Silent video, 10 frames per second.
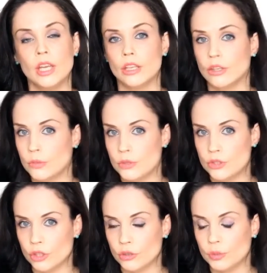I was
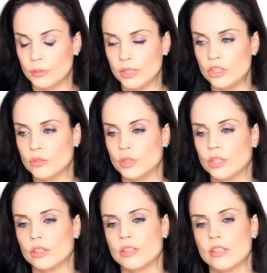told by my GP
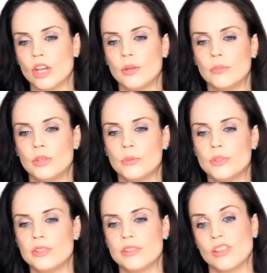at the time there
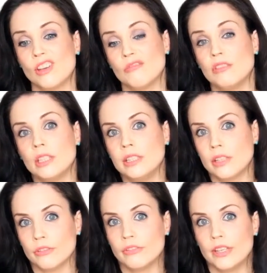was really
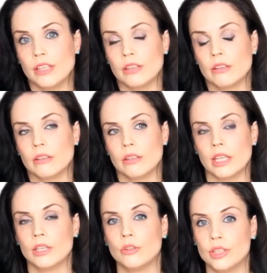nothing that
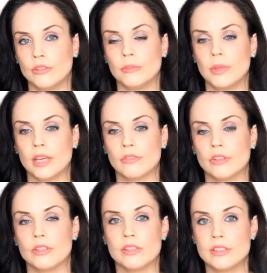they could give me other
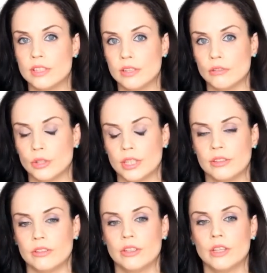than a
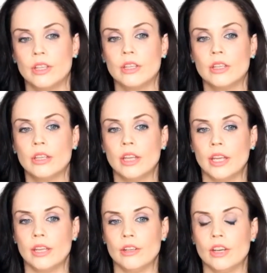steroid.
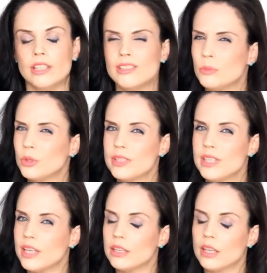And I didn't want to
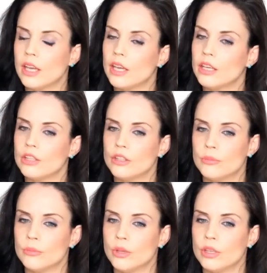take that.
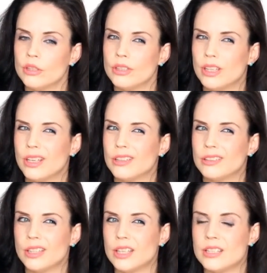
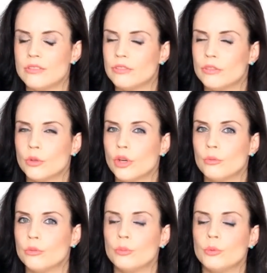I didn't feel
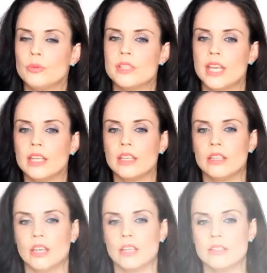comfortable with
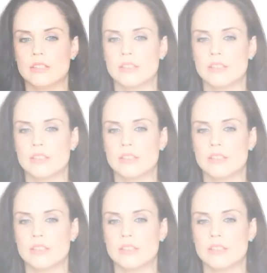taking that.